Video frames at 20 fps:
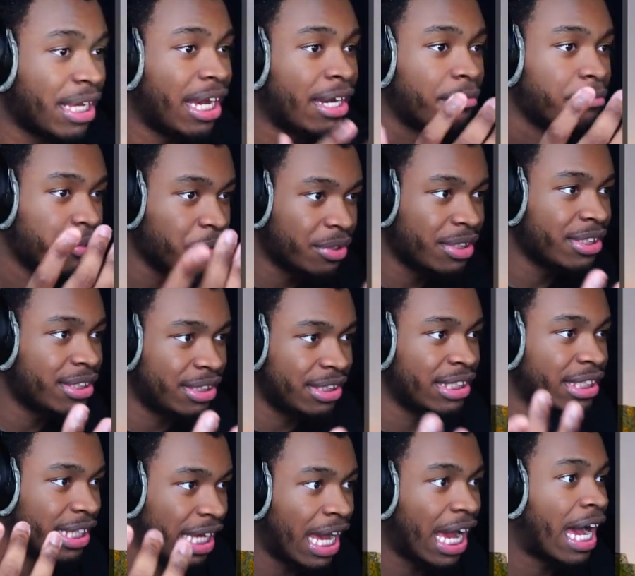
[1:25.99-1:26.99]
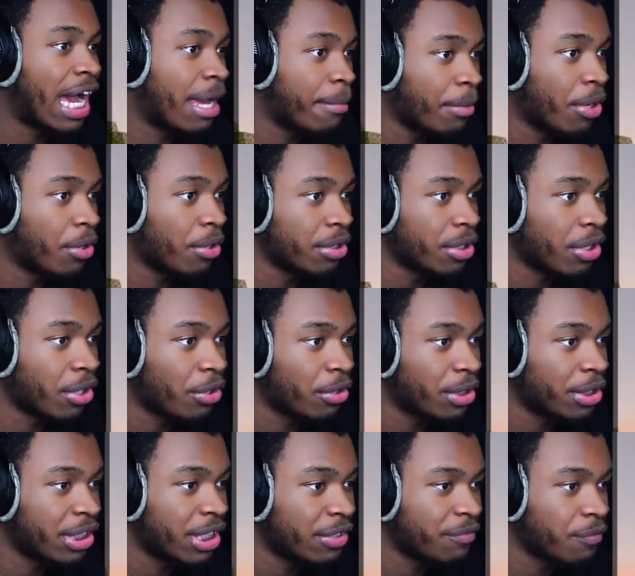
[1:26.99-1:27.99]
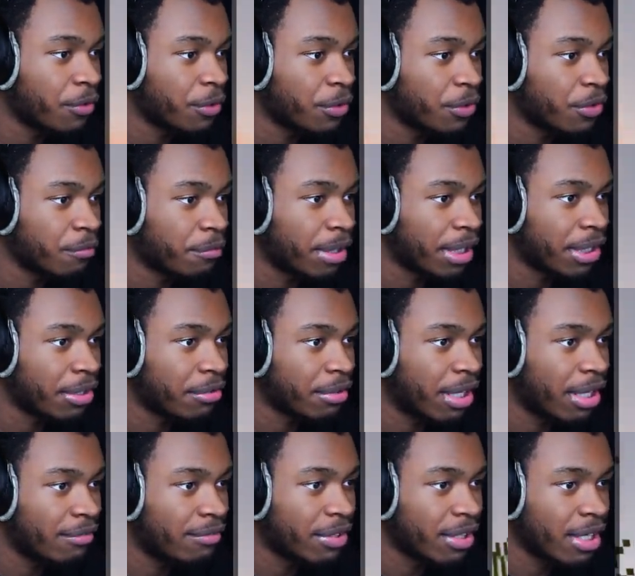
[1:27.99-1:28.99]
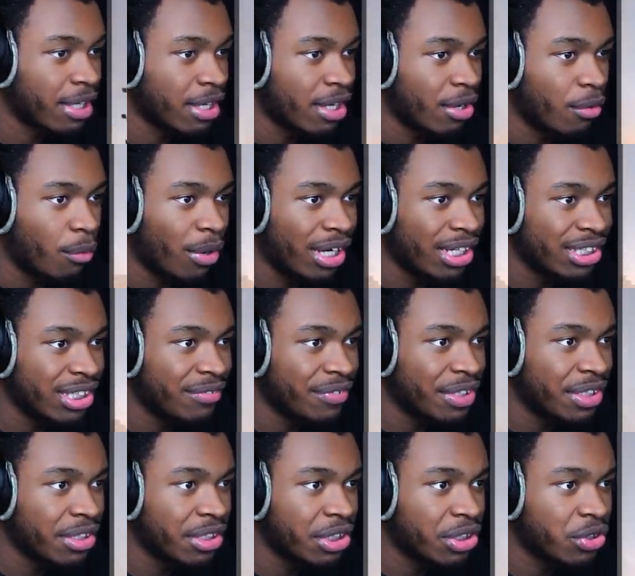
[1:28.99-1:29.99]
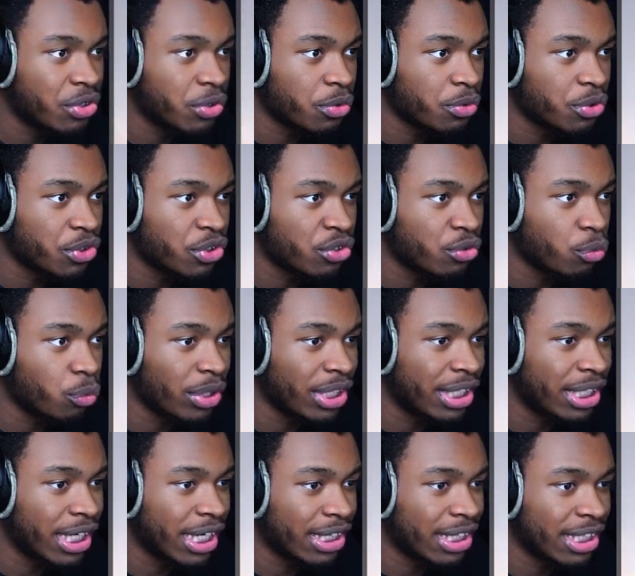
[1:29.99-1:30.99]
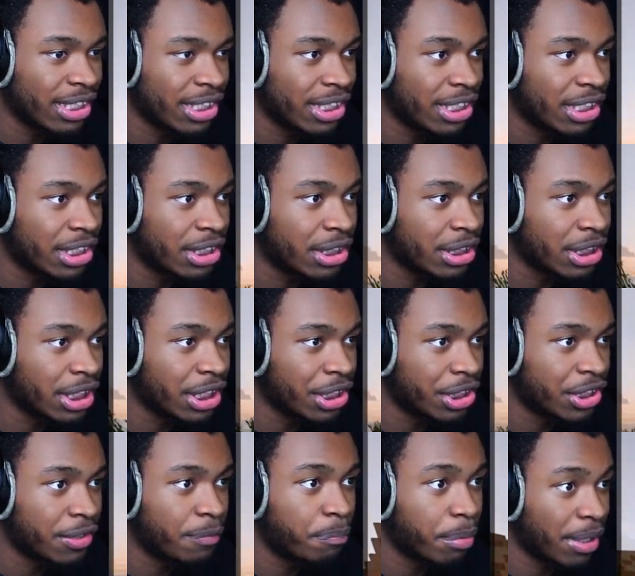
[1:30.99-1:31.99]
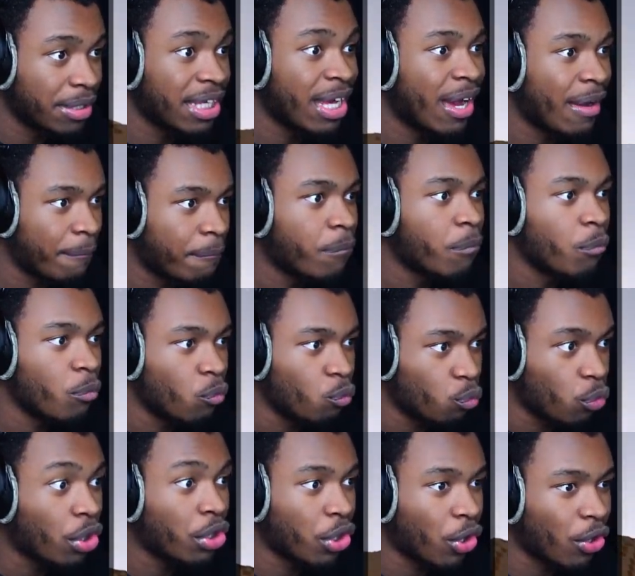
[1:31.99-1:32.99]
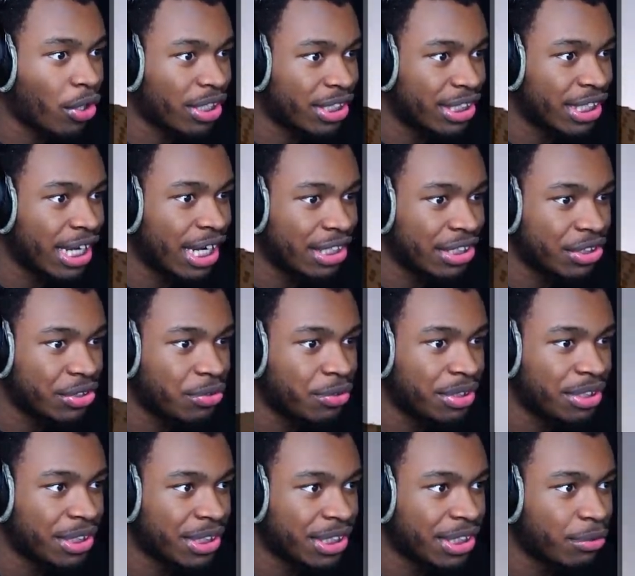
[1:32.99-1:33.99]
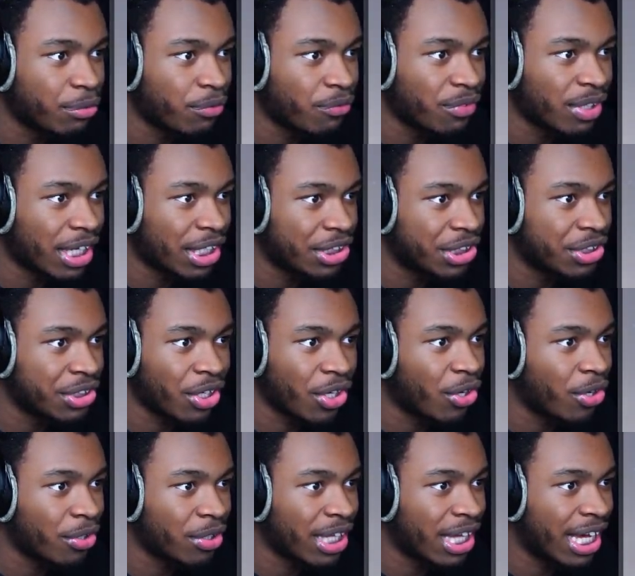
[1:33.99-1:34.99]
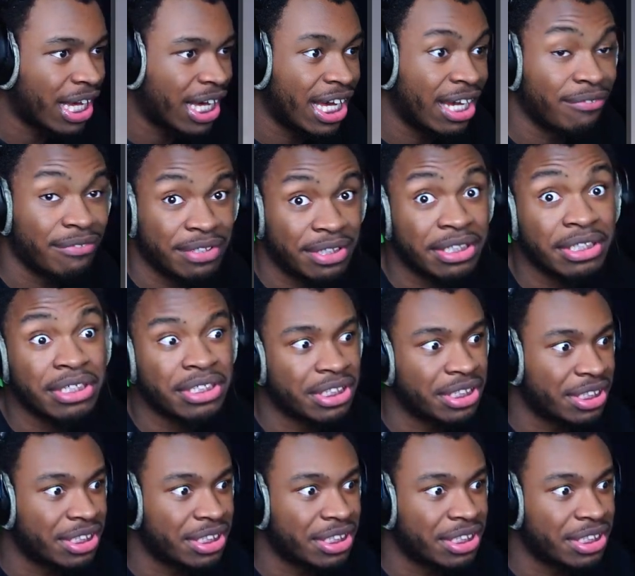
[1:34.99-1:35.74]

yeah, you can see that I'm on the R T X version of Minecraft. Why does everything look so squeaky? I think we glitched. But yeah, we're on R T X. You can see the reflections, all that. Everything looks